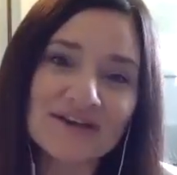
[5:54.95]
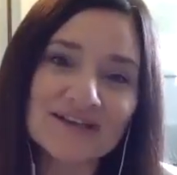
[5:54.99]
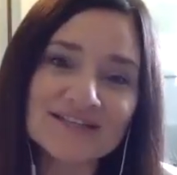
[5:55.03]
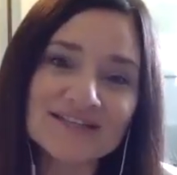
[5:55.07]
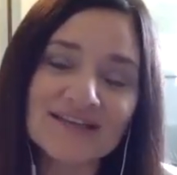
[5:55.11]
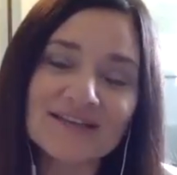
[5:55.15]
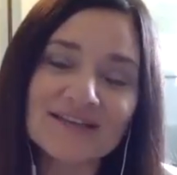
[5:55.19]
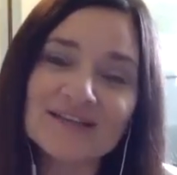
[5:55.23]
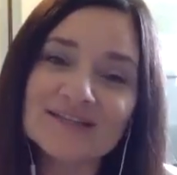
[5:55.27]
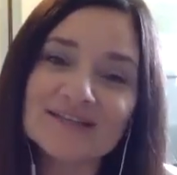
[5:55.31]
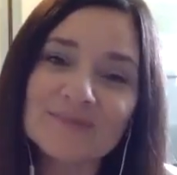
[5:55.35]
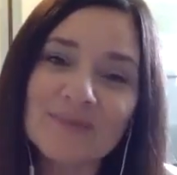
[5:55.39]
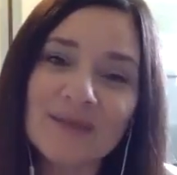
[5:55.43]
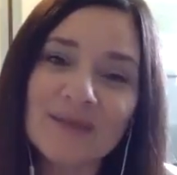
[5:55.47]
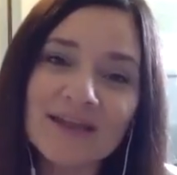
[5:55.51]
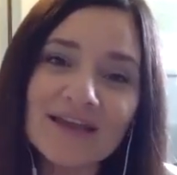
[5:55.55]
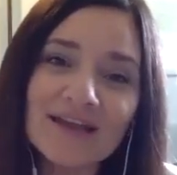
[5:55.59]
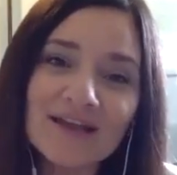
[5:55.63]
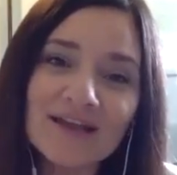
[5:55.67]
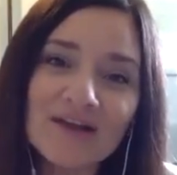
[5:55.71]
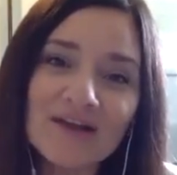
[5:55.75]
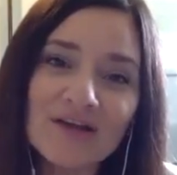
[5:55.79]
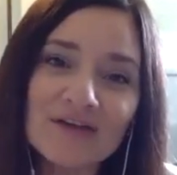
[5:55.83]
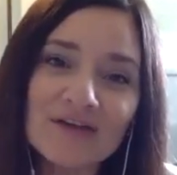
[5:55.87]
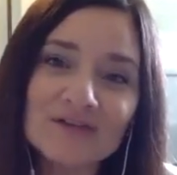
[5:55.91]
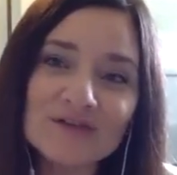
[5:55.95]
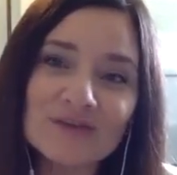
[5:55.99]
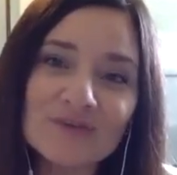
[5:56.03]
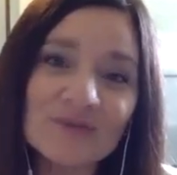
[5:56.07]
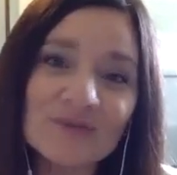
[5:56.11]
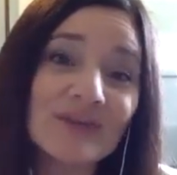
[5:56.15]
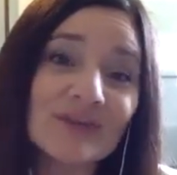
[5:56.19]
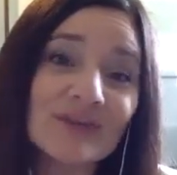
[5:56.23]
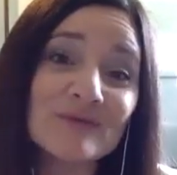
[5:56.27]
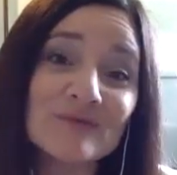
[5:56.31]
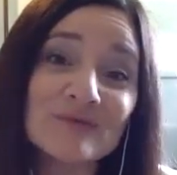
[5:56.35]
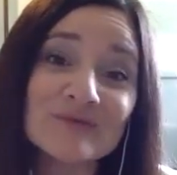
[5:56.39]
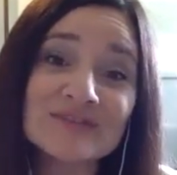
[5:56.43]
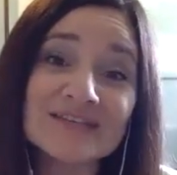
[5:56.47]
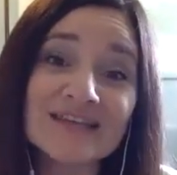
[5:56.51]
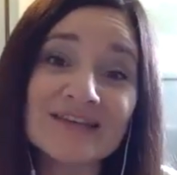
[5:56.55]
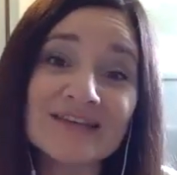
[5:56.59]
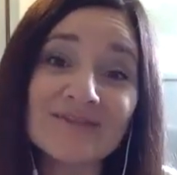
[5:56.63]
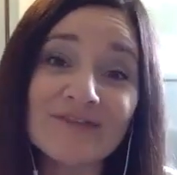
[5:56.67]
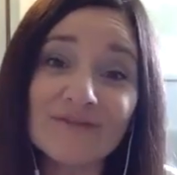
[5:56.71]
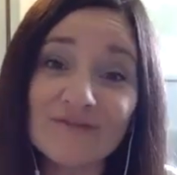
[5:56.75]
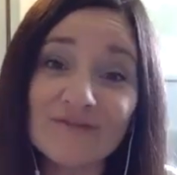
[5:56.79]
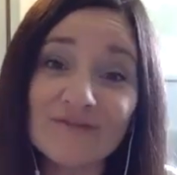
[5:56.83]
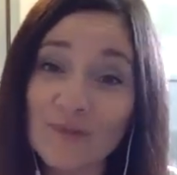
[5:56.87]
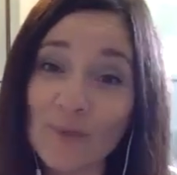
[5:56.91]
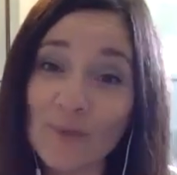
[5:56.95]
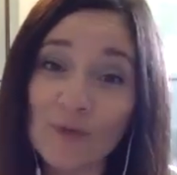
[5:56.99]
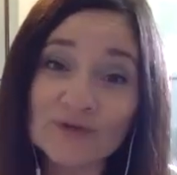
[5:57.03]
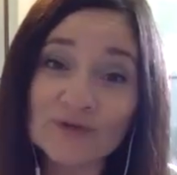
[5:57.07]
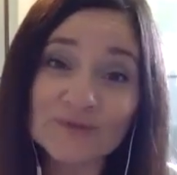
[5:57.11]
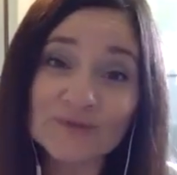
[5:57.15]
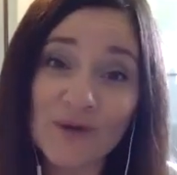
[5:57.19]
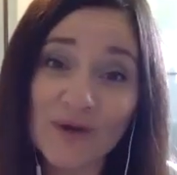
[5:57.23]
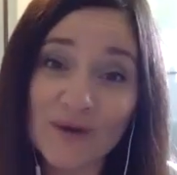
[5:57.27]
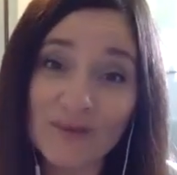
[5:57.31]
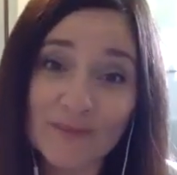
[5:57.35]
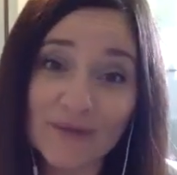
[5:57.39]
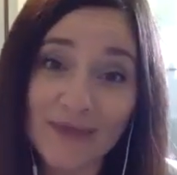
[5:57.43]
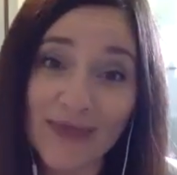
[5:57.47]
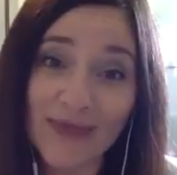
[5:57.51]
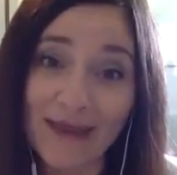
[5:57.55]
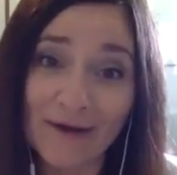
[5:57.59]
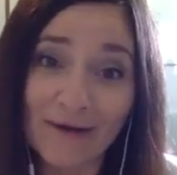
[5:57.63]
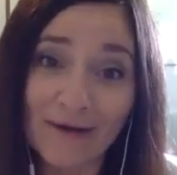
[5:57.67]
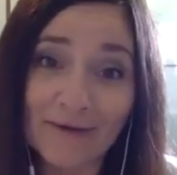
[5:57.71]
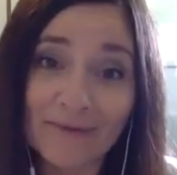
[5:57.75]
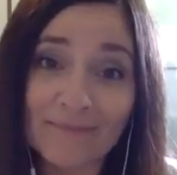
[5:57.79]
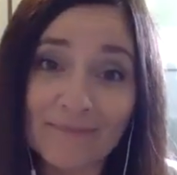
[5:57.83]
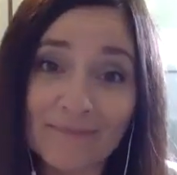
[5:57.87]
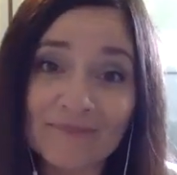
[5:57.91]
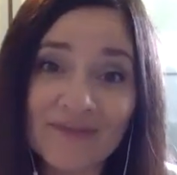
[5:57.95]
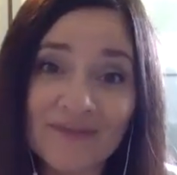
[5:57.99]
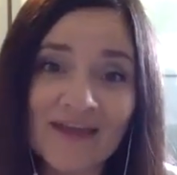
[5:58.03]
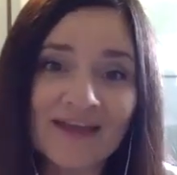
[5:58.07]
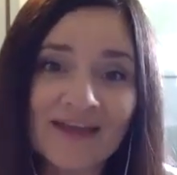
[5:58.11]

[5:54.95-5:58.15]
is that this money can also be used even for postpartum care.